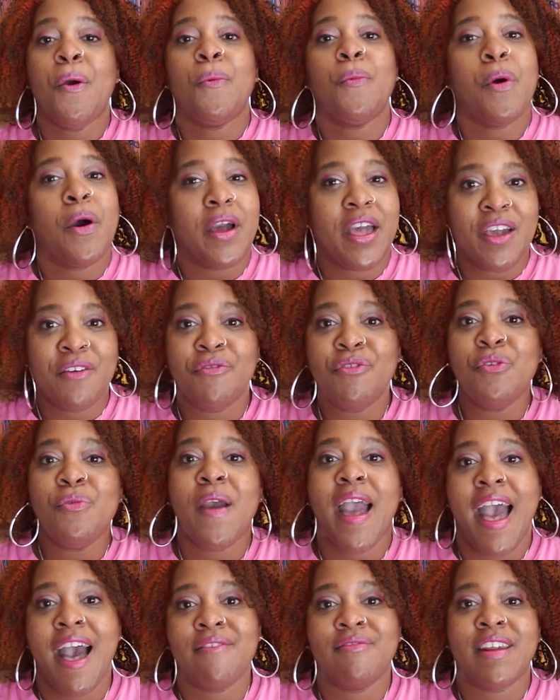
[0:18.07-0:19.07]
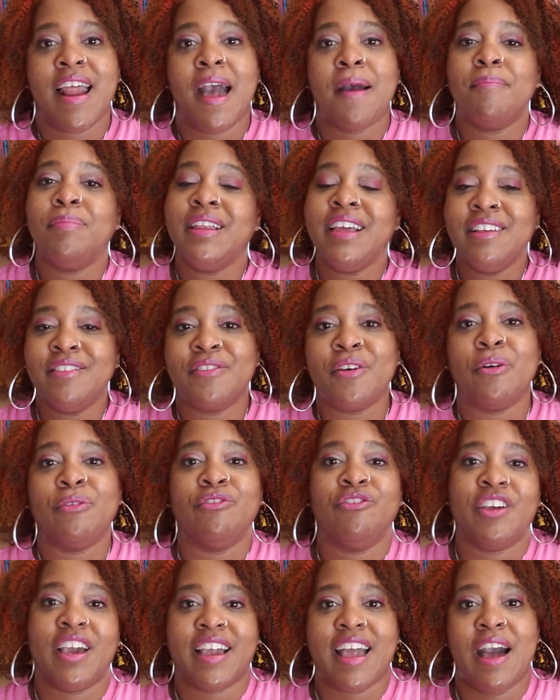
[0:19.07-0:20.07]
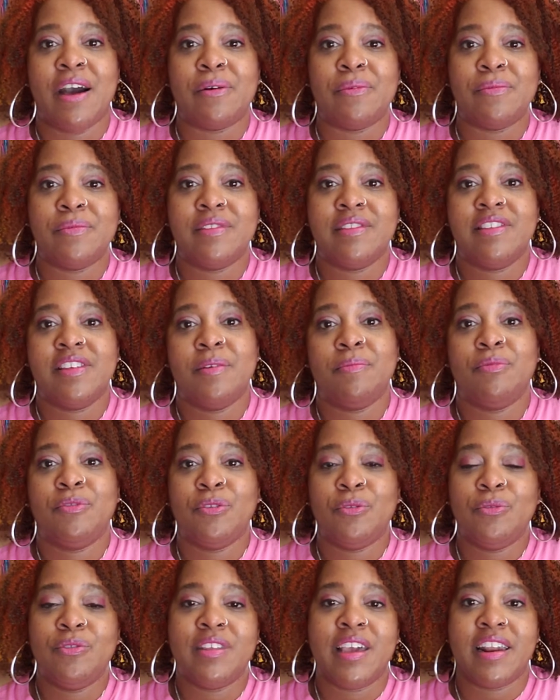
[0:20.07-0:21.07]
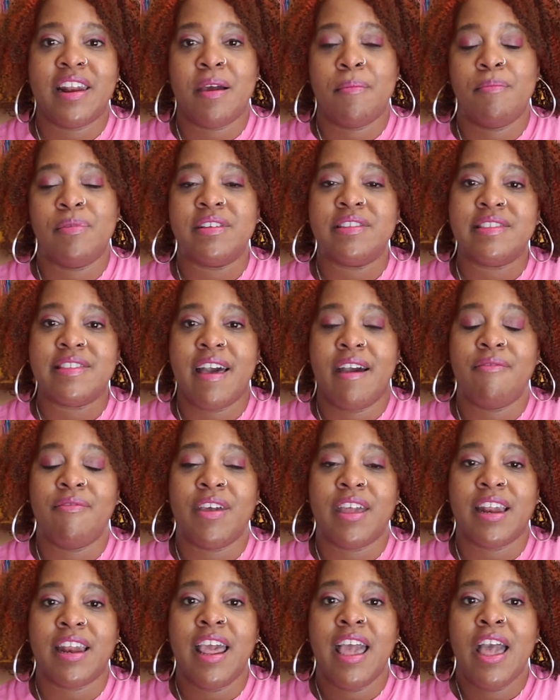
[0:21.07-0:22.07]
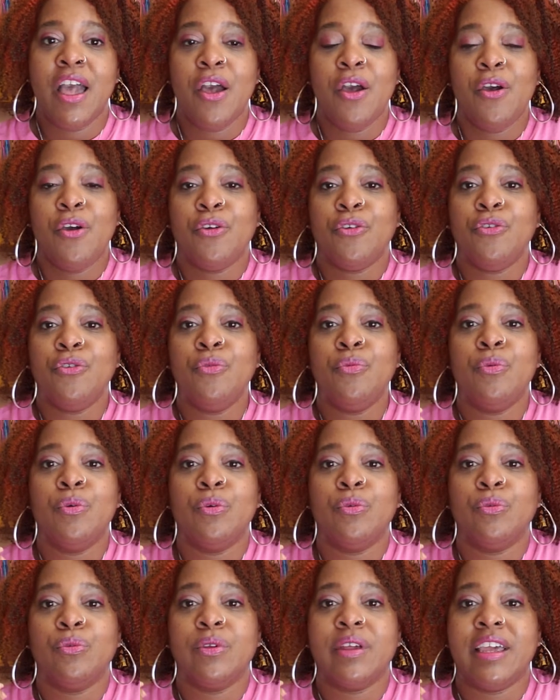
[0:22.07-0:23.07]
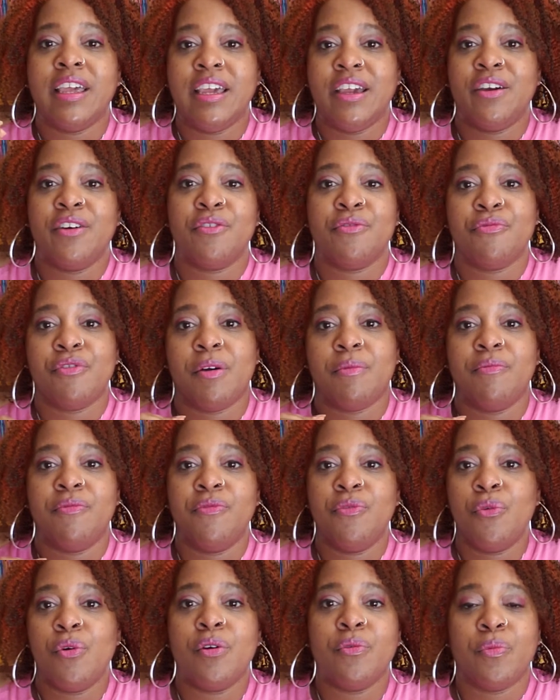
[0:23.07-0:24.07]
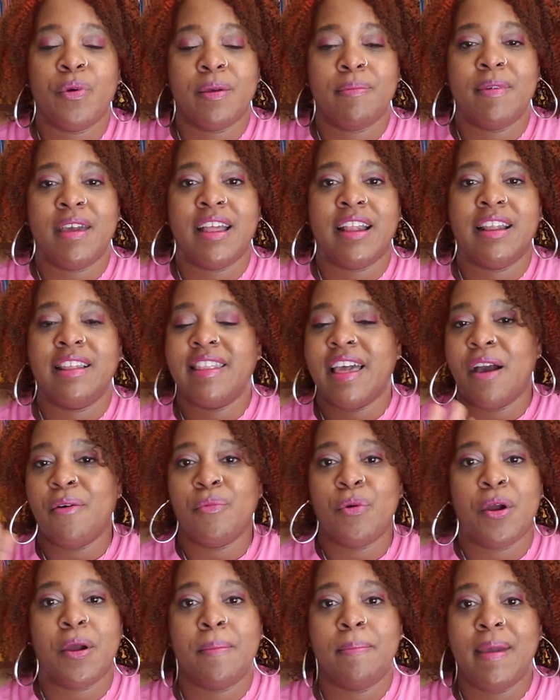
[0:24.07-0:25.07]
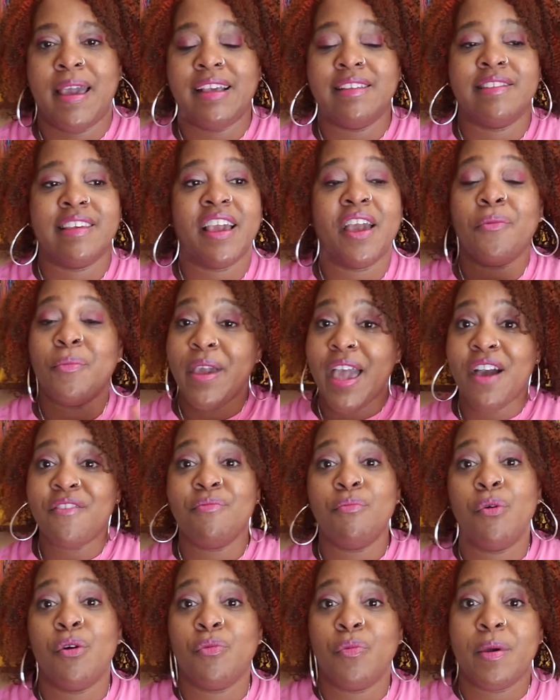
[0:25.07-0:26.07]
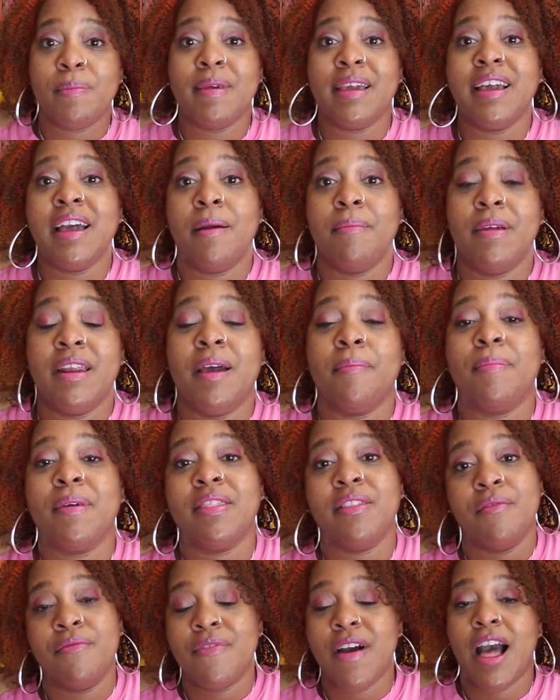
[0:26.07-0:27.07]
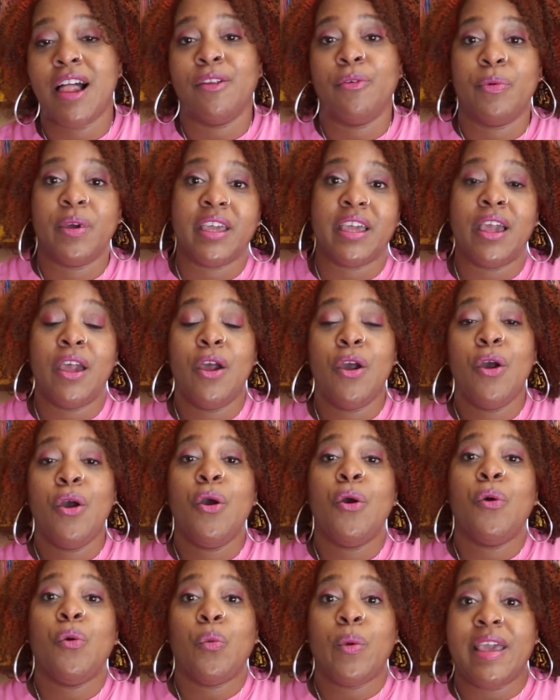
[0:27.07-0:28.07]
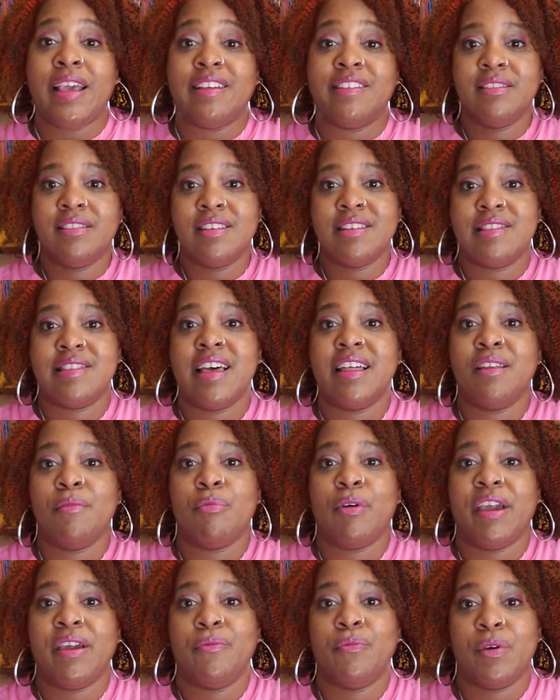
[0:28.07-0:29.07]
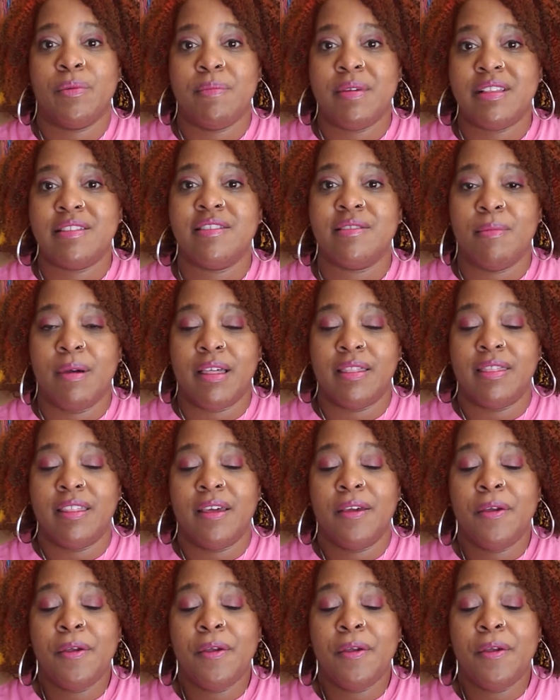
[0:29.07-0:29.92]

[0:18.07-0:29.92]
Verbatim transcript: Well, if you have not, please go check out Tip Tuesday number seven. You will hear from four women that were amazing. And we have more women coming up in the following week to celebrate Women's Month.